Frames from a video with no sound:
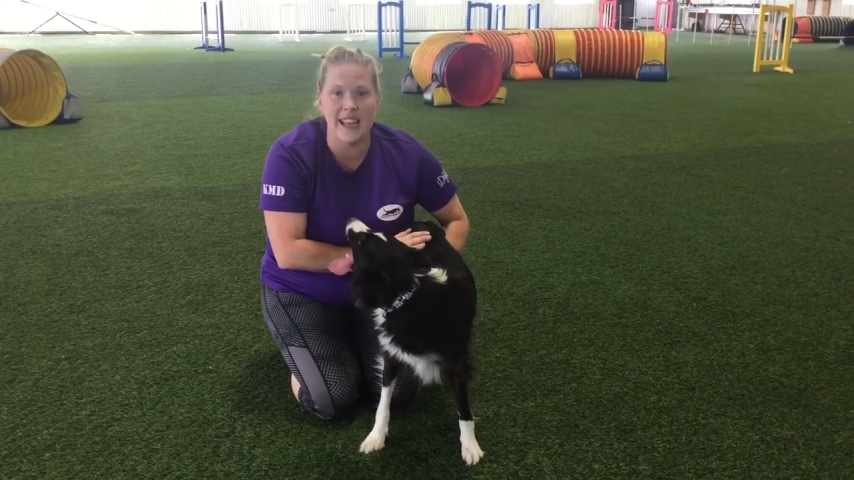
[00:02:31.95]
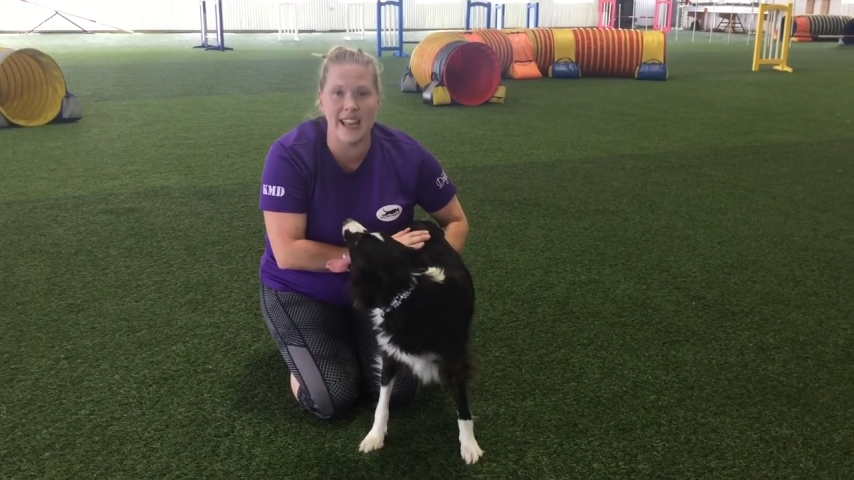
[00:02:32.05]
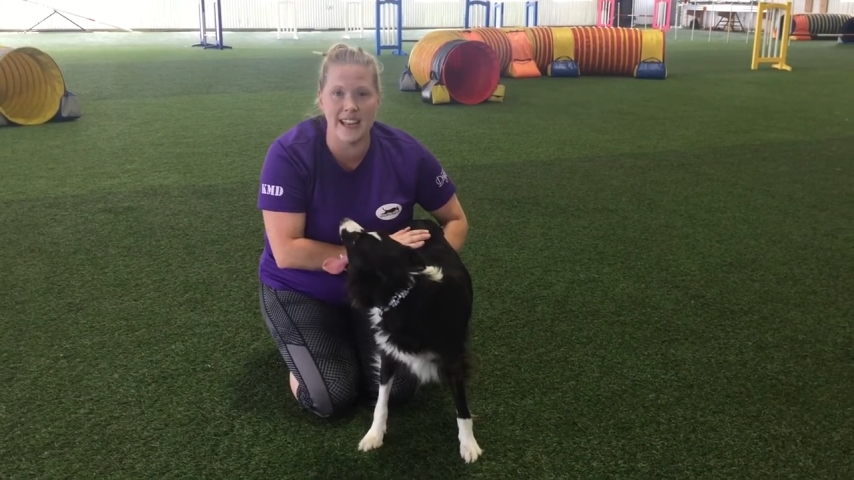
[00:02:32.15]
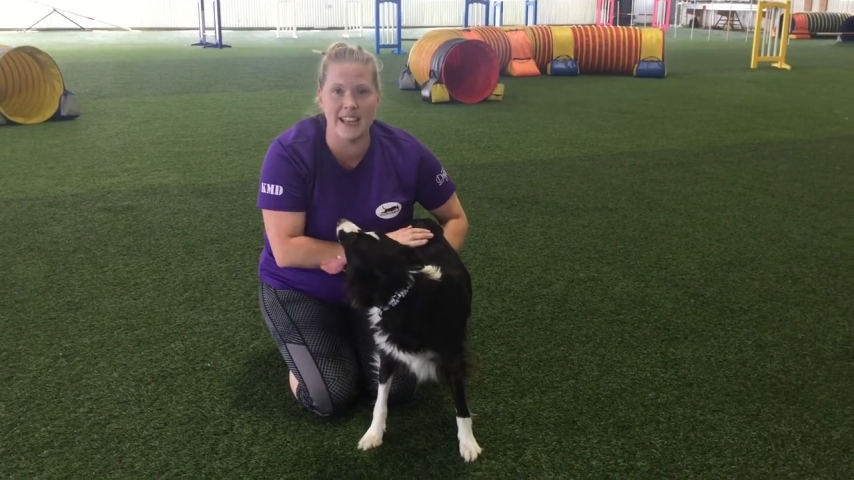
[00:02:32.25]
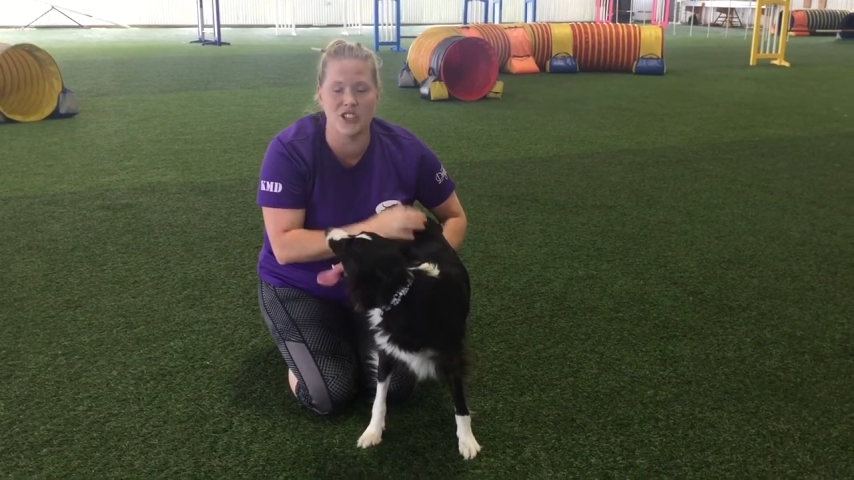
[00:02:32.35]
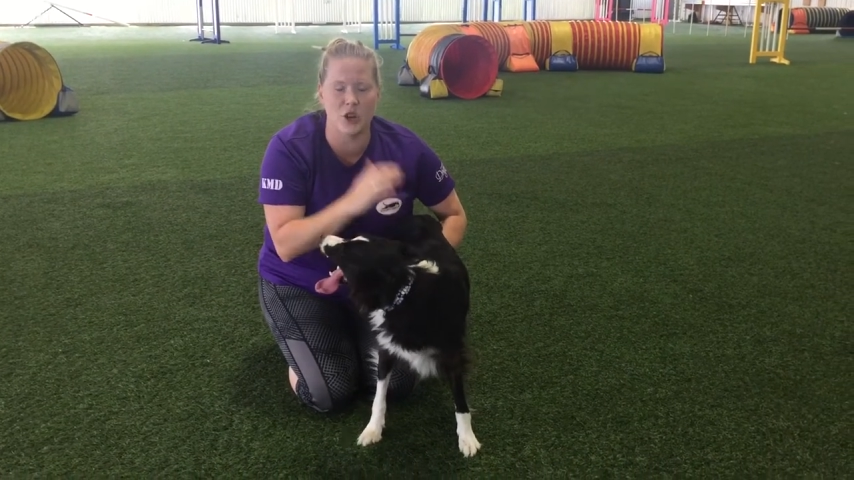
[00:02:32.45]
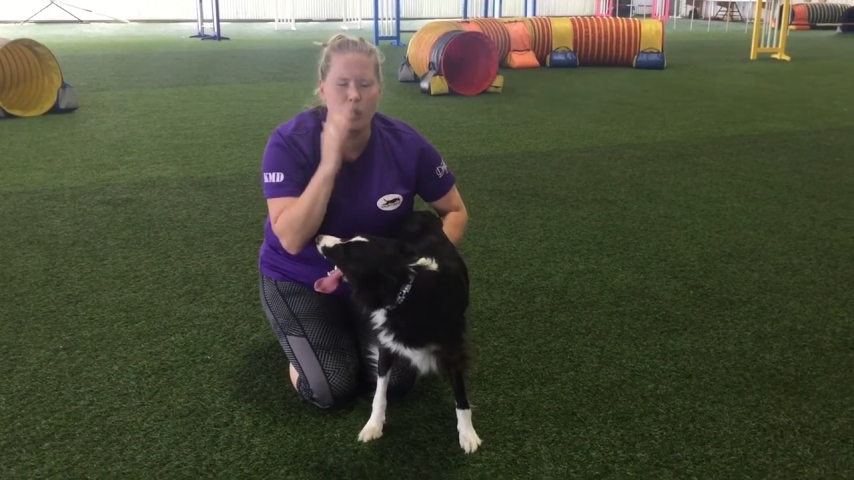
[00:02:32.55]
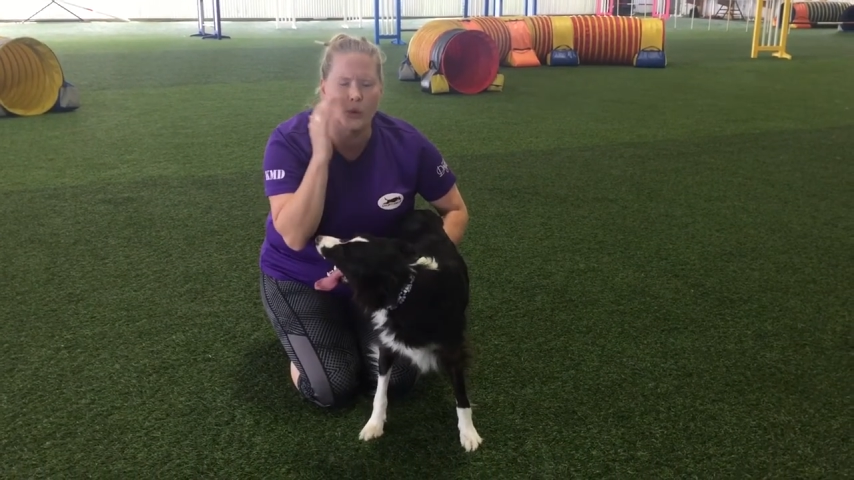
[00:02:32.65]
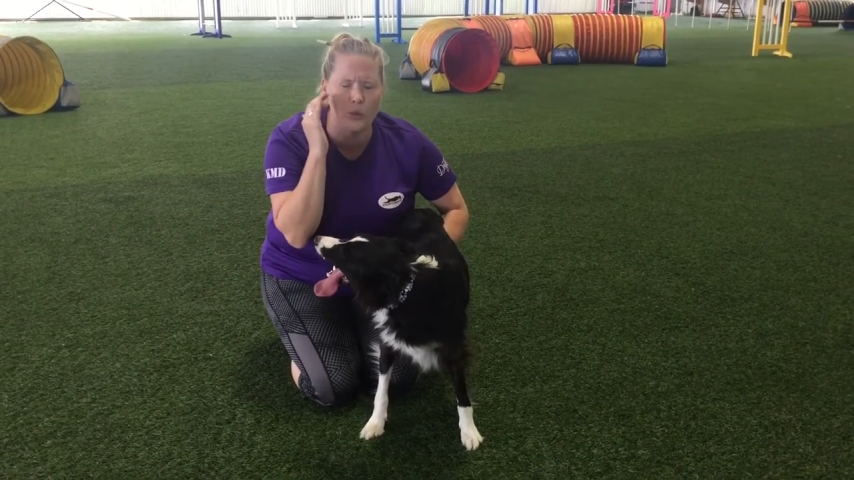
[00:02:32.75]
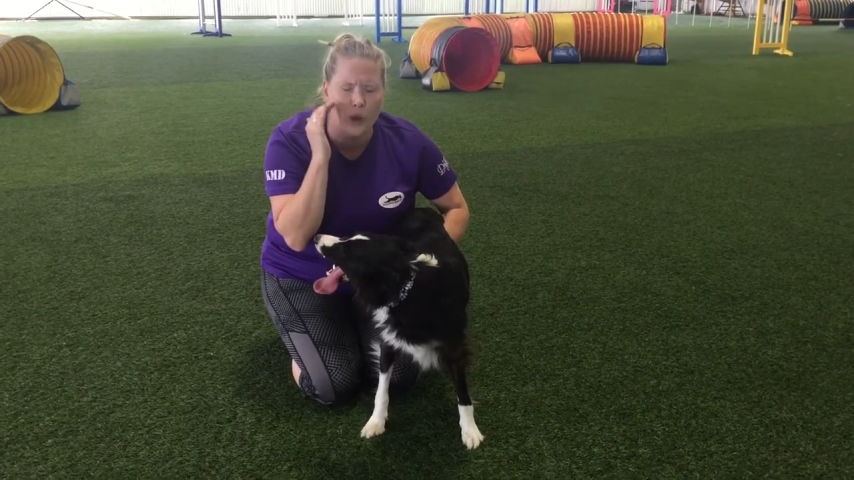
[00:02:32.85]
it is
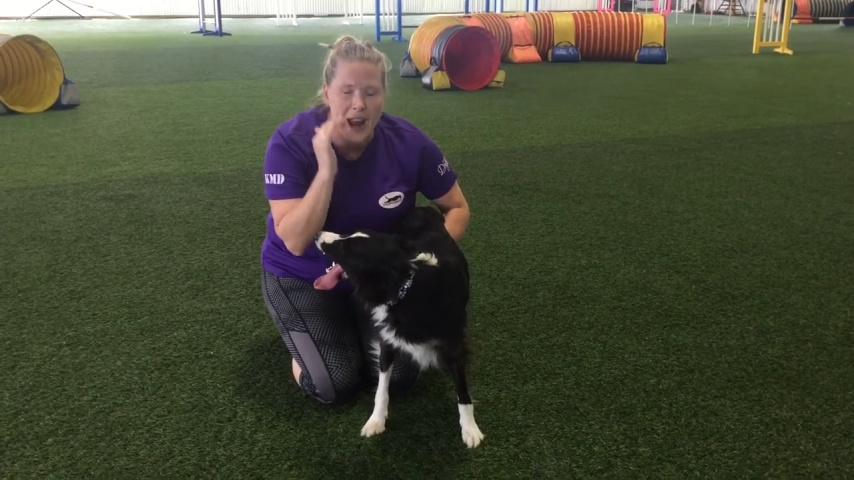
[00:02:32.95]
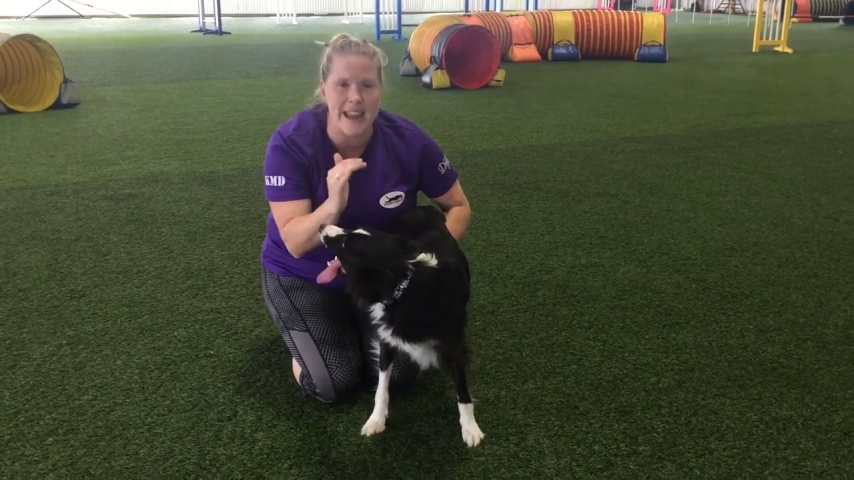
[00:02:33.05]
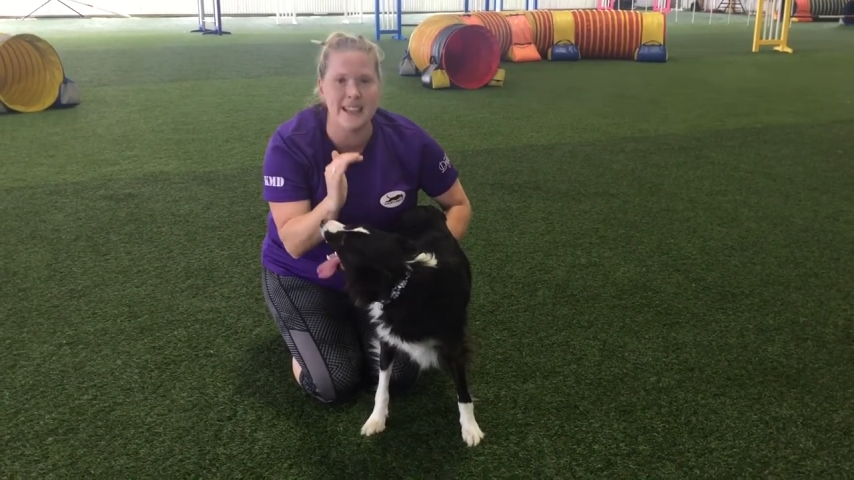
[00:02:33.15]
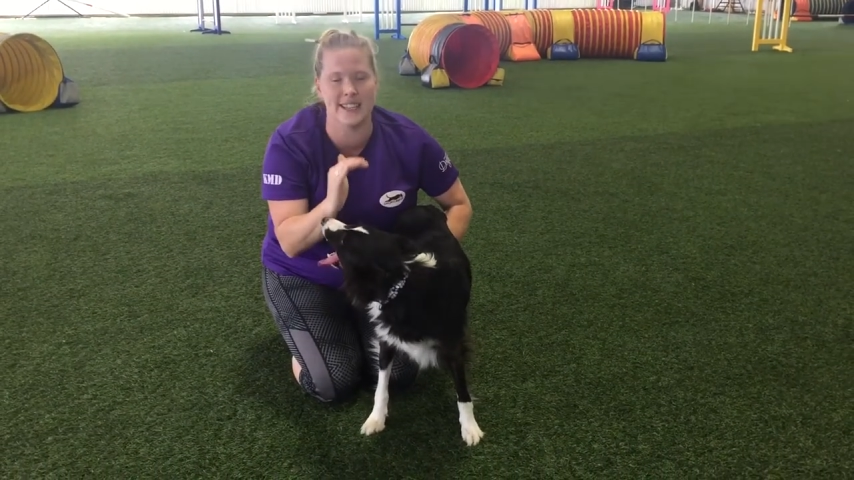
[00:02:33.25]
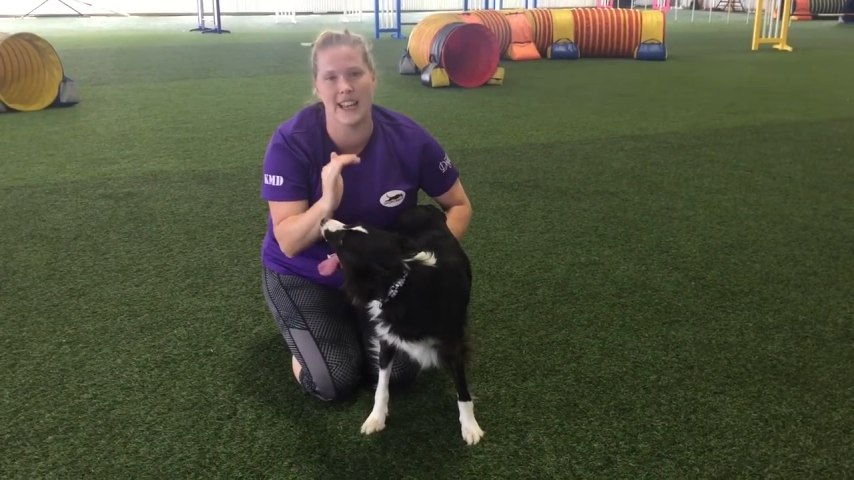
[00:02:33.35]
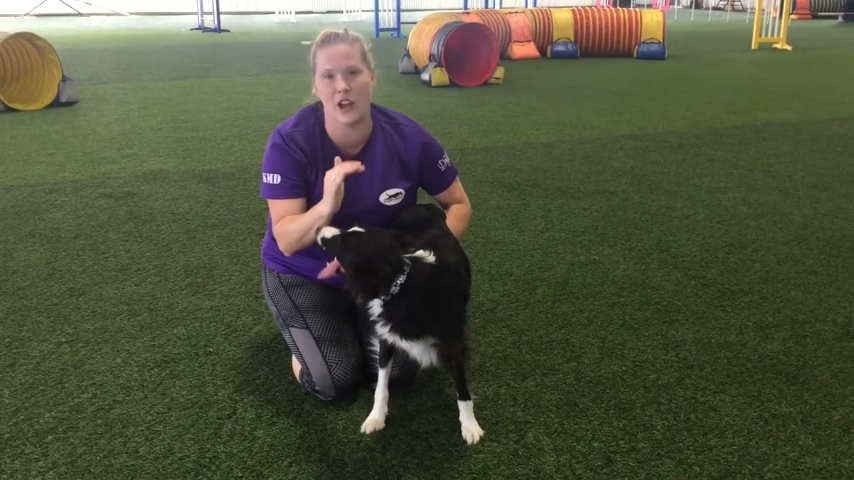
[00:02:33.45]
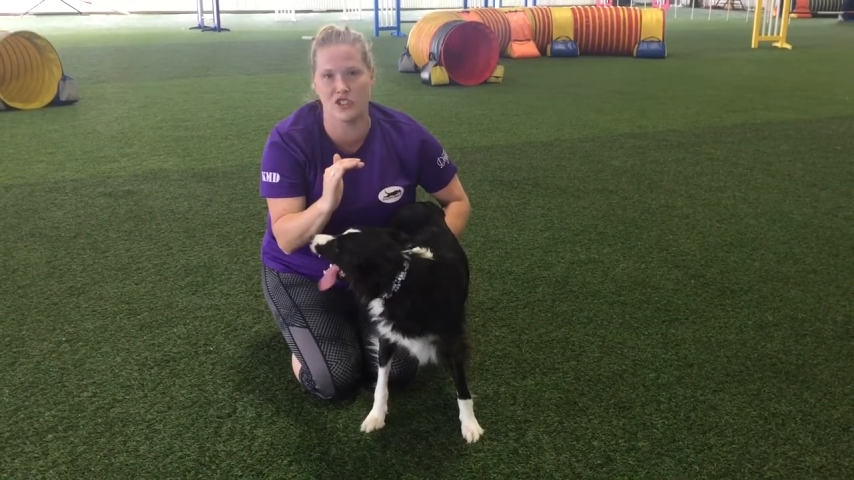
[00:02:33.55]
crazy